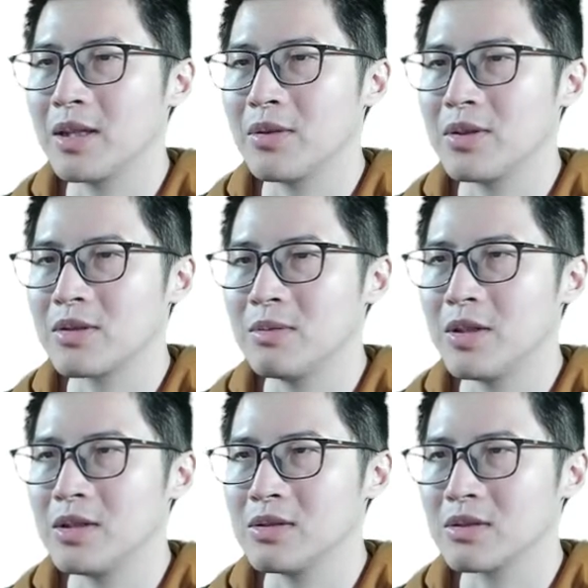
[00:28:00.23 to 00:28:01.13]
the original
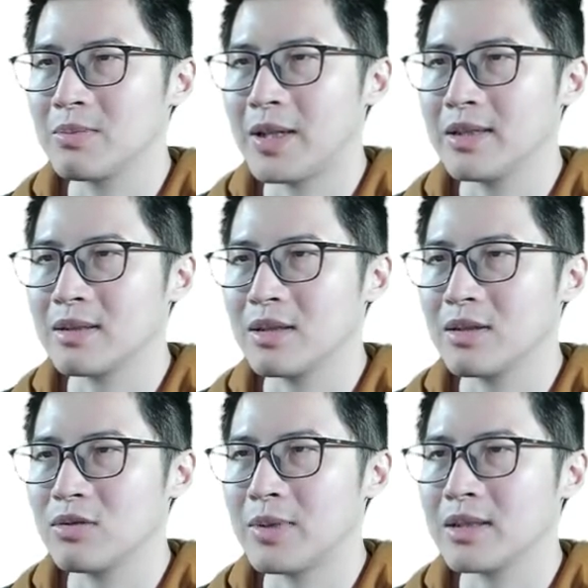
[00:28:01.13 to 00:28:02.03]
modules by
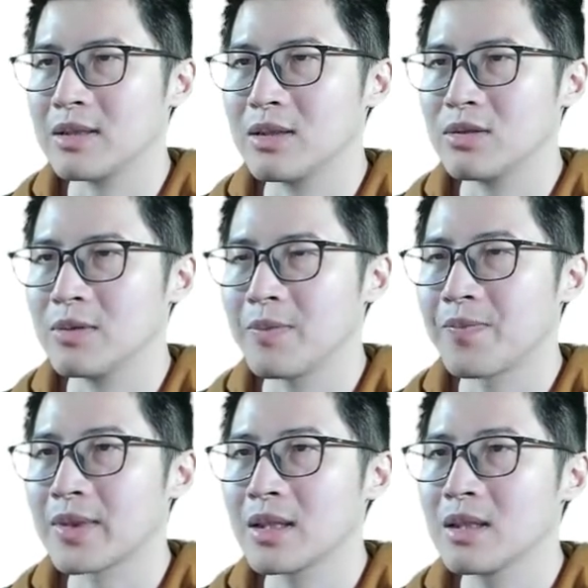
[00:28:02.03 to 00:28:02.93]
32 by
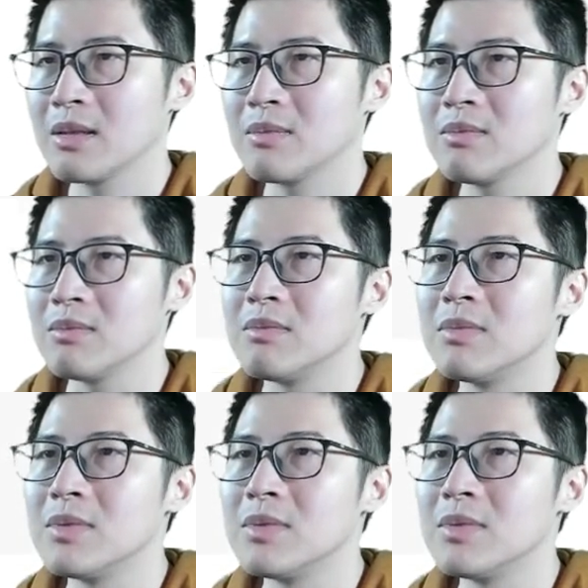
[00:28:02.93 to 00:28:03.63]
32.